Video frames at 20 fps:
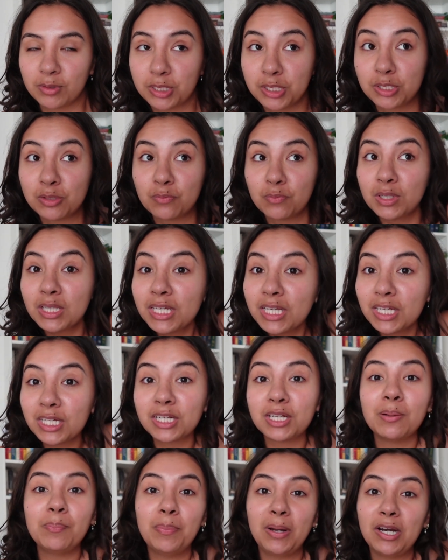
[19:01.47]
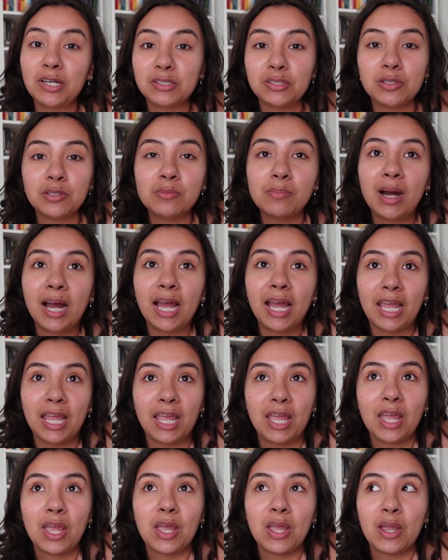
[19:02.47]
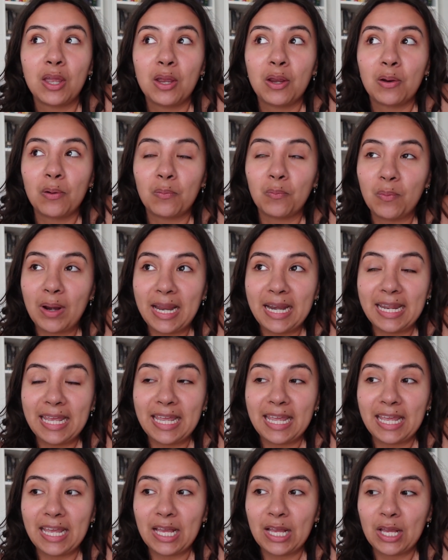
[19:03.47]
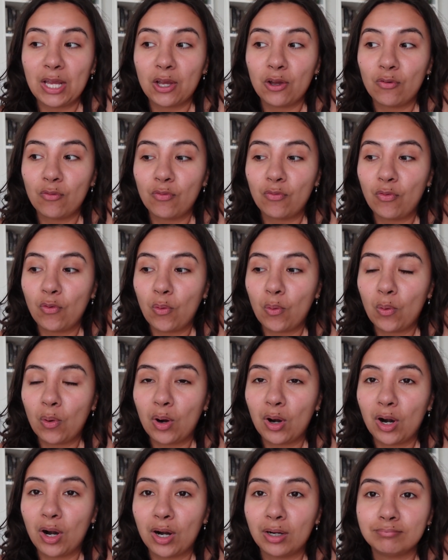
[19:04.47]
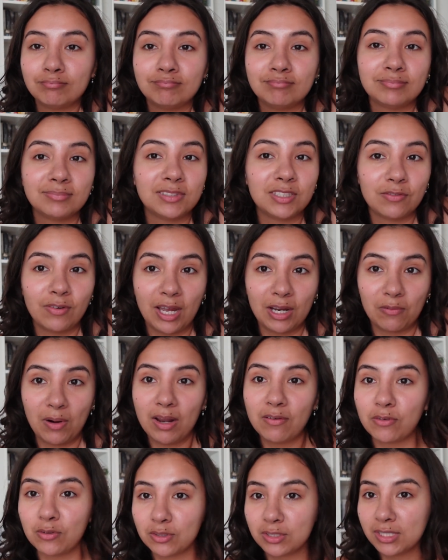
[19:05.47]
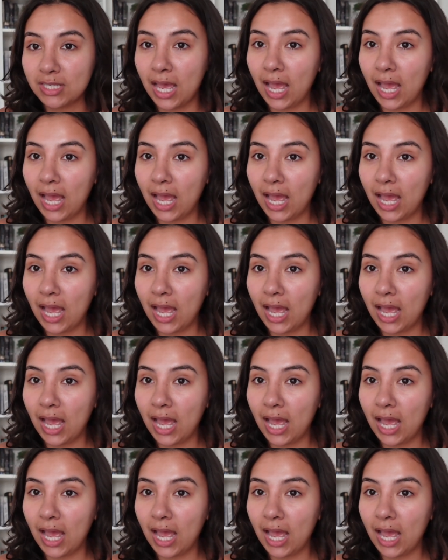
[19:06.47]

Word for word: which is really good compared to my rating for Divine Rivals.